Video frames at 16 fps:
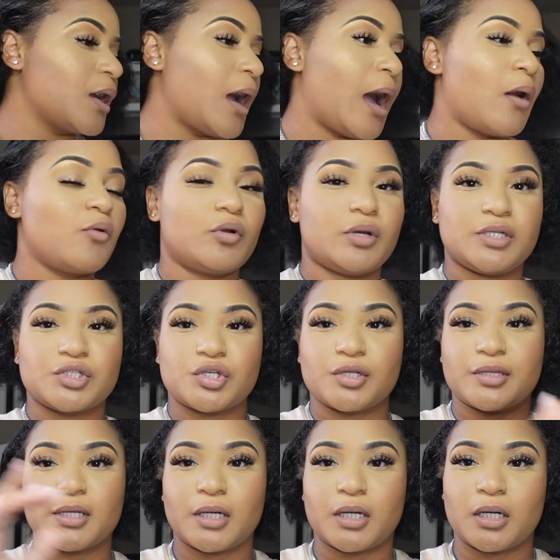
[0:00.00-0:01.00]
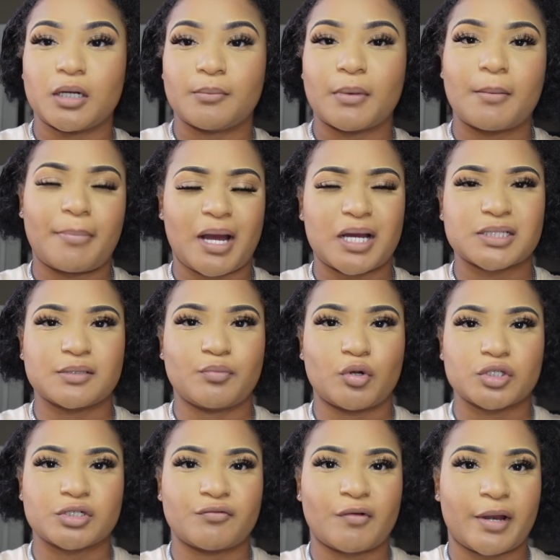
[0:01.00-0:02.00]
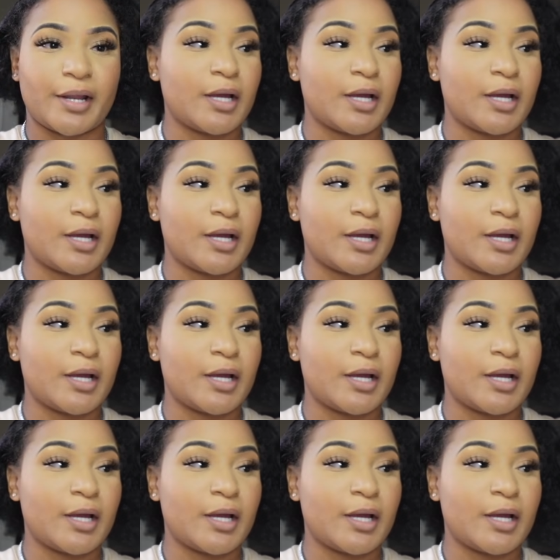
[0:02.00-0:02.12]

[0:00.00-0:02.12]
I will insert the unboxing portion right